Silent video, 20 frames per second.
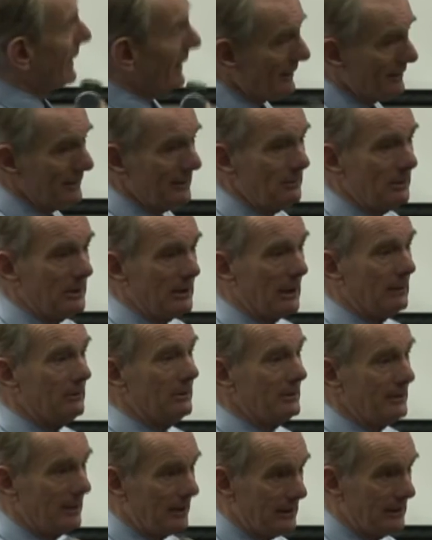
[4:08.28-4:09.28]
has to become
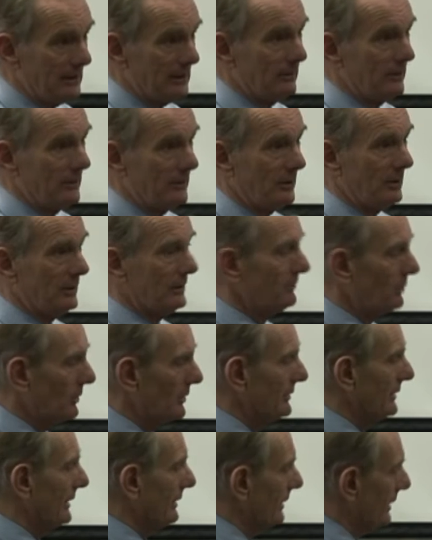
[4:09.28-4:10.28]
attentive at certain
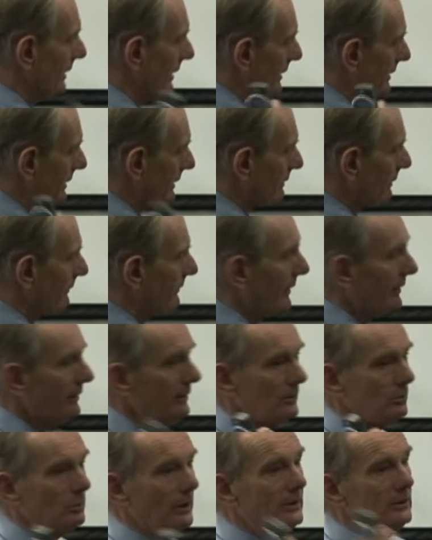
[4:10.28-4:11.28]
points. Now, there are
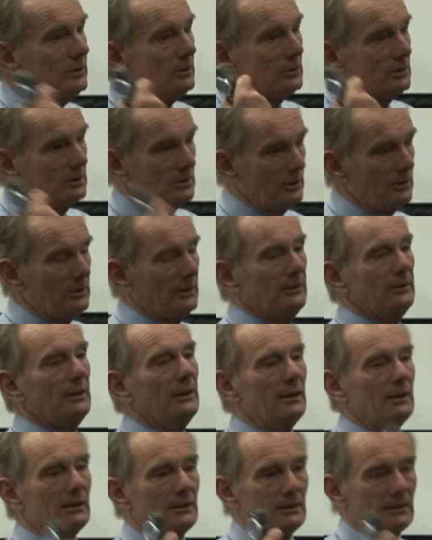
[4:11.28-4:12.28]
various ways you can do this.
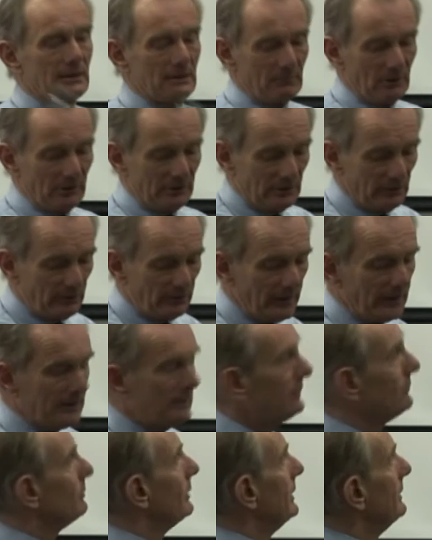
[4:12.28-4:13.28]
The most
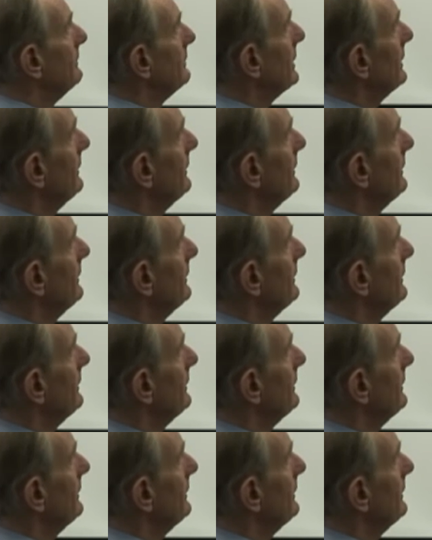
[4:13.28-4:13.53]
effective way, in